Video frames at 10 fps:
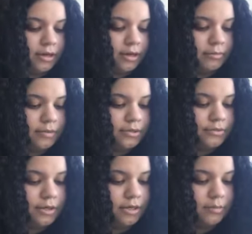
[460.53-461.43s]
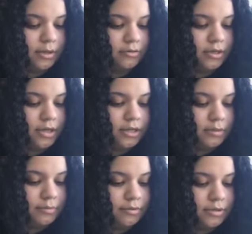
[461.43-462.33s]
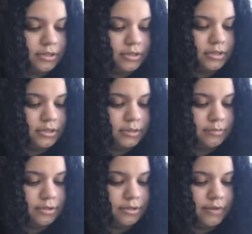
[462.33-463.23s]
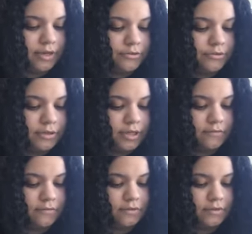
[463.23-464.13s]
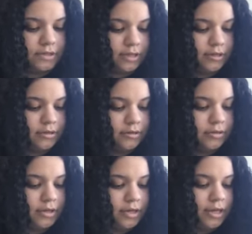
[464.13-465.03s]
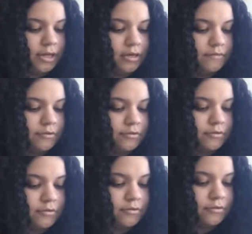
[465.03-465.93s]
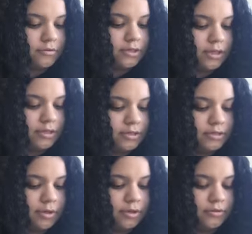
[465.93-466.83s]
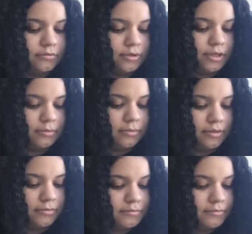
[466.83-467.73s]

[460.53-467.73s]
I must write about the poisonous seepage of hatred that fuels that anger, and of the cruelty that is spawned when they meet.